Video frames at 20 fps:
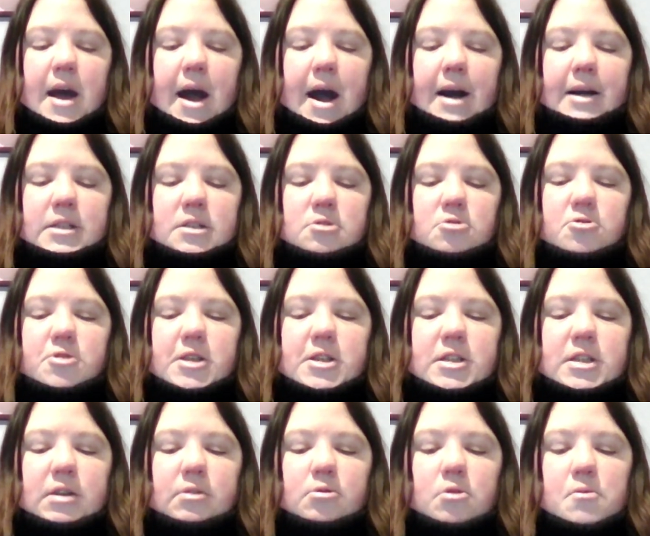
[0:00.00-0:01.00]
As an
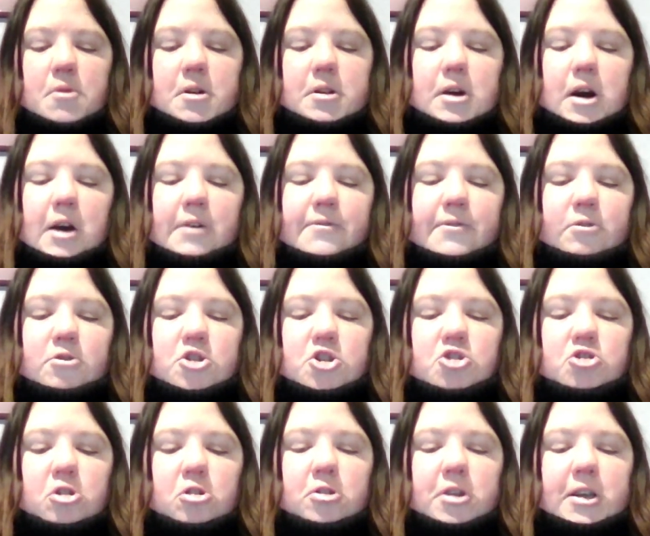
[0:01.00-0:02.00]
autistic woman, I feel
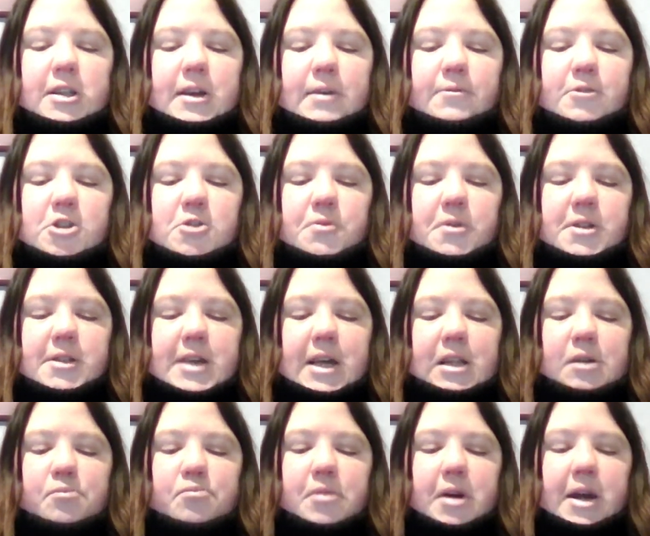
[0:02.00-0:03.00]
strongly that we should be
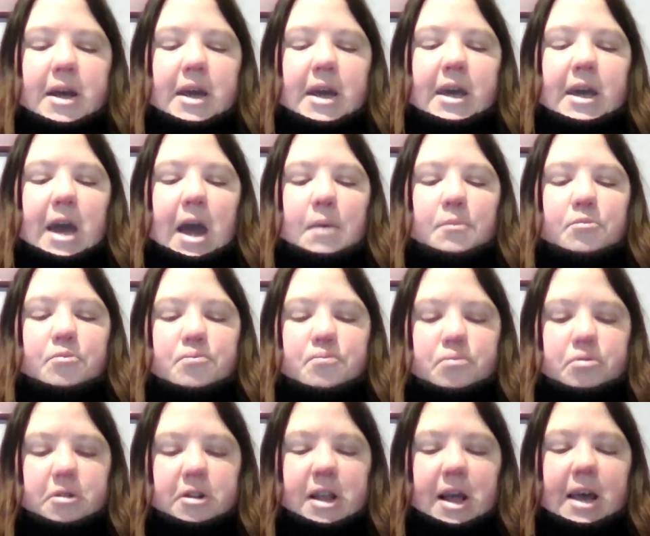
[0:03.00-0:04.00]
celebrating and
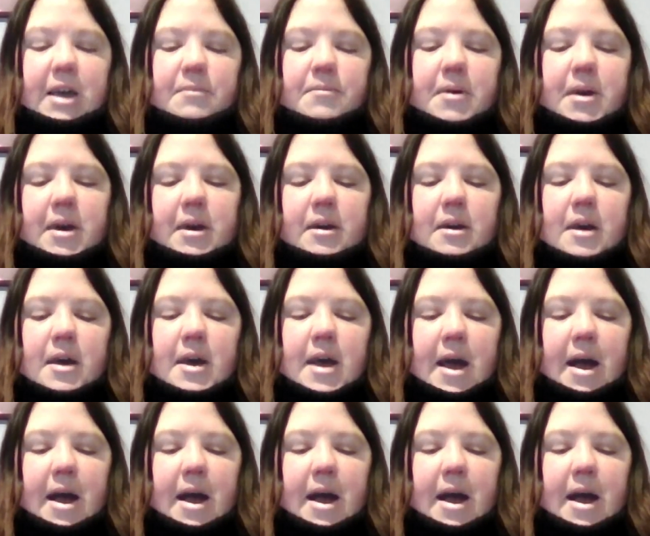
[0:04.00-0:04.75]
proclaiming